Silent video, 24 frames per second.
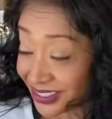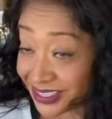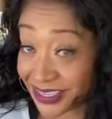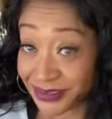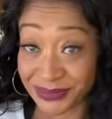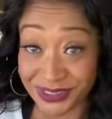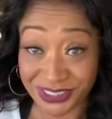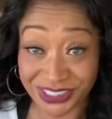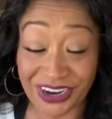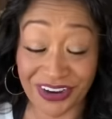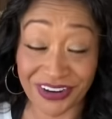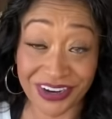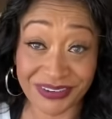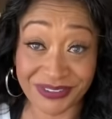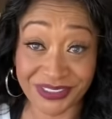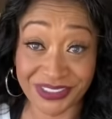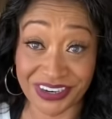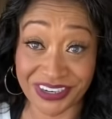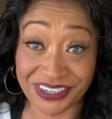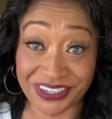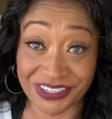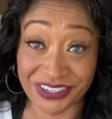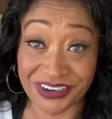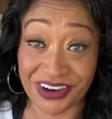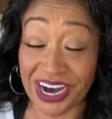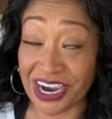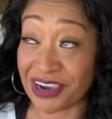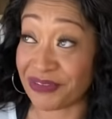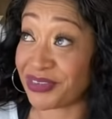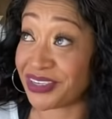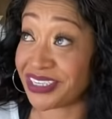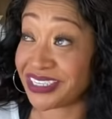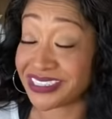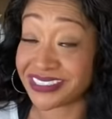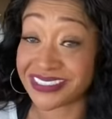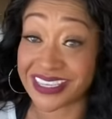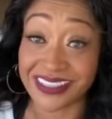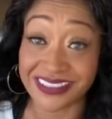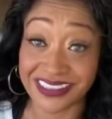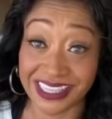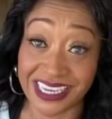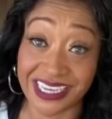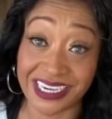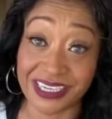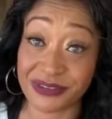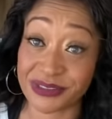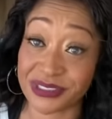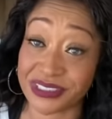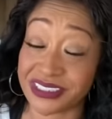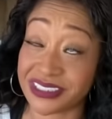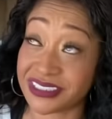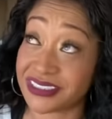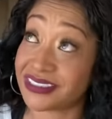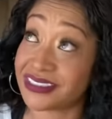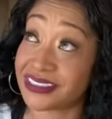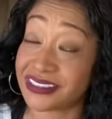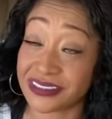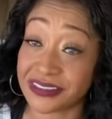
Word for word: I'm sorry I'm starting to cry because that lady was just,